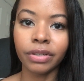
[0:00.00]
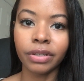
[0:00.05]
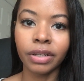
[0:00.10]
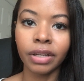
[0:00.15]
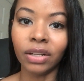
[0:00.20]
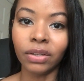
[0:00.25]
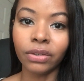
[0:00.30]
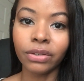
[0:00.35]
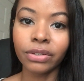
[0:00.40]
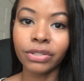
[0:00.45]

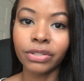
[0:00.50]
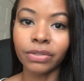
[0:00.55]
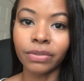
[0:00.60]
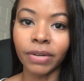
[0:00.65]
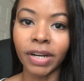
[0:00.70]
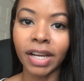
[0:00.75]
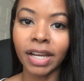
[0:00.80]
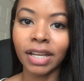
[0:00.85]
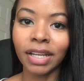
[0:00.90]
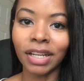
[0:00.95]
It looks
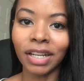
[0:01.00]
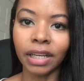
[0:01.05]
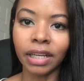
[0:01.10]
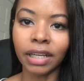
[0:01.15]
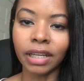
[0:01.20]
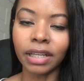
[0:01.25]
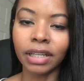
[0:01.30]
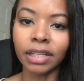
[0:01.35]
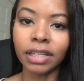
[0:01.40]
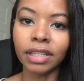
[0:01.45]
great,
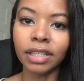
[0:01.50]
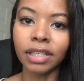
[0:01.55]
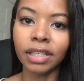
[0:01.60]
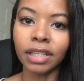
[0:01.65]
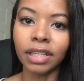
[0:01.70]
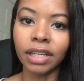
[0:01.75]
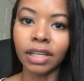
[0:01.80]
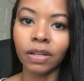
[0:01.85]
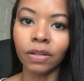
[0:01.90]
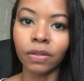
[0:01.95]
and
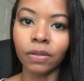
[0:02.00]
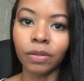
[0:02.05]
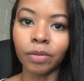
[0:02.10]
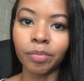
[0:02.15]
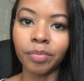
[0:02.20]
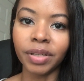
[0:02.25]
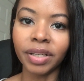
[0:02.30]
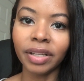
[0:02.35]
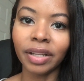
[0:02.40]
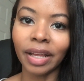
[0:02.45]
it'll
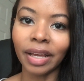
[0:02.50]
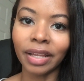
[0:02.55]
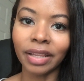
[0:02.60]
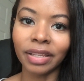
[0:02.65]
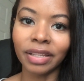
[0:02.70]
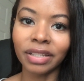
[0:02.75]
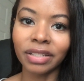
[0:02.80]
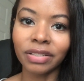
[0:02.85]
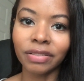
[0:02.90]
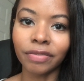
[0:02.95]
be like
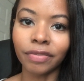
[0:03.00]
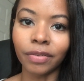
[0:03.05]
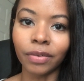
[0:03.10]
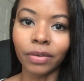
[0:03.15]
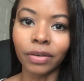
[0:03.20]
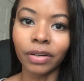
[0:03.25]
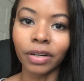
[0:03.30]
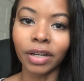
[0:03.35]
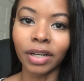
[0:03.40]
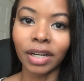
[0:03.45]
this
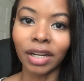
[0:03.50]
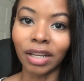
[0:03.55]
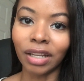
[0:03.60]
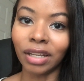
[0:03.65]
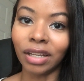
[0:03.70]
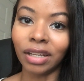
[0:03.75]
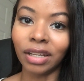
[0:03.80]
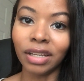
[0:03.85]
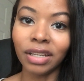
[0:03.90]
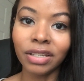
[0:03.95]
for
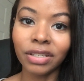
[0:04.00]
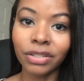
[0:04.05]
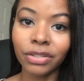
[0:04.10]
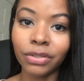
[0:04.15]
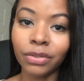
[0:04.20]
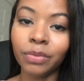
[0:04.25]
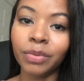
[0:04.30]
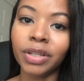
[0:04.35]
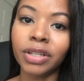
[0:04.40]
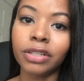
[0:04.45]
at least
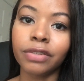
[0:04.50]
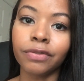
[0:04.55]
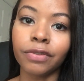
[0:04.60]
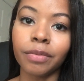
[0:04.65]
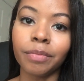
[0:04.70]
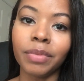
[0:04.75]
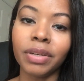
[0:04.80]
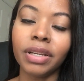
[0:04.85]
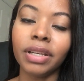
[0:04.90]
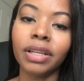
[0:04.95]
2 weeks for
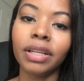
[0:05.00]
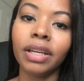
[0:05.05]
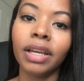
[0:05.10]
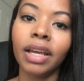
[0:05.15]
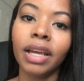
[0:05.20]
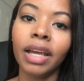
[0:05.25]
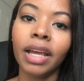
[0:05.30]
me,